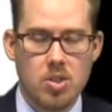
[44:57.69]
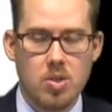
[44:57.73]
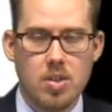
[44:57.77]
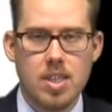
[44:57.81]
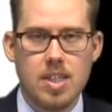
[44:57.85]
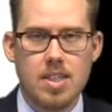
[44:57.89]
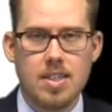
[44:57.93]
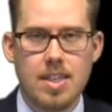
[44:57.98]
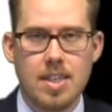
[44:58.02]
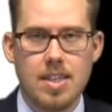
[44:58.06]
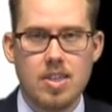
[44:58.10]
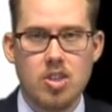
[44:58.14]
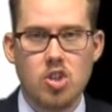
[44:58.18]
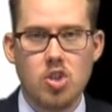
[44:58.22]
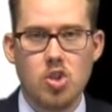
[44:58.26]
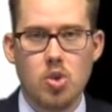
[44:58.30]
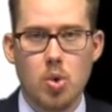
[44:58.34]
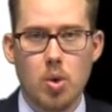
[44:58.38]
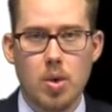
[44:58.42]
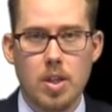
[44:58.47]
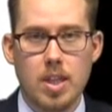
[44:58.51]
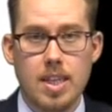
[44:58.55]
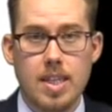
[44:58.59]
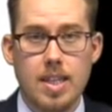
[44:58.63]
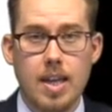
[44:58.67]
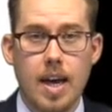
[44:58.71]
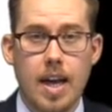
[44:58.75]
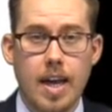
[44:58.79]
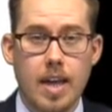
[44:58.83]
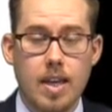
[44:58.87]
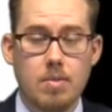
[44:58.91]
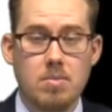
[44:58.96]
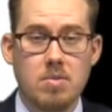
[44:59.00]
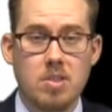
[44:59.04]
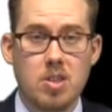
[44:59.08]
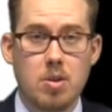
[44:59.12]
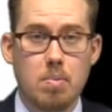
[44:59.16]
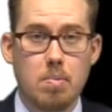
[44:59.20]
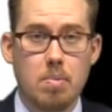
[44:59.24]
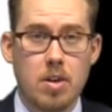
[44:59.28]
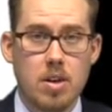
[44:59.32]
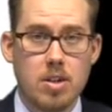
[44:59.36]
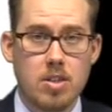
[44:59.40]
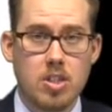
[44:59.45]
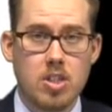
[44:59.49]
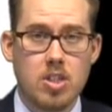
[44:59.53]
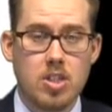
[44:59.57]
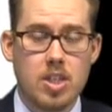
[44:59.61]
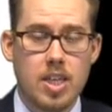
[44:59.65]
you need to ensure that the items you're
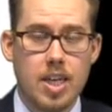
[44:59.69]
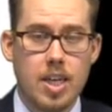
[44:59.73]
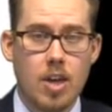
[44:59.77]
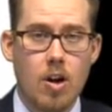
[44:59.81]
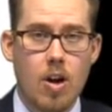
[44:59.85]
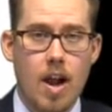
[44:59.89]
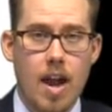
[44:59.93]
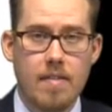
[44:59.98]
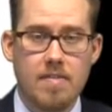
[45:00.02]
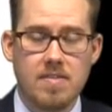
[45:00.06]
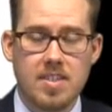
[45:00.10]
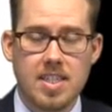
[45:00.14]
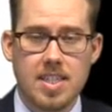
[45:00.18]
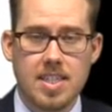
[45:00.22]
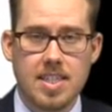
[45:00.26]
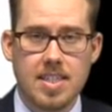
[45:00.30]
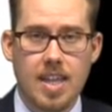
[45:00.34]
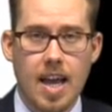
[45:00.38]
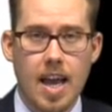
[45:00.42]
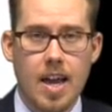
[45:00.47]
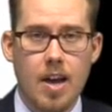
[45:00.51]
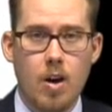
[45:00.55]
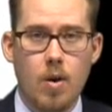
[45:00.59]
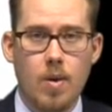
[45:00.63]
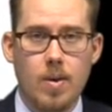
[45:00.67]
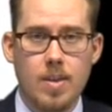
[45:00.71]
purchasing are FSSI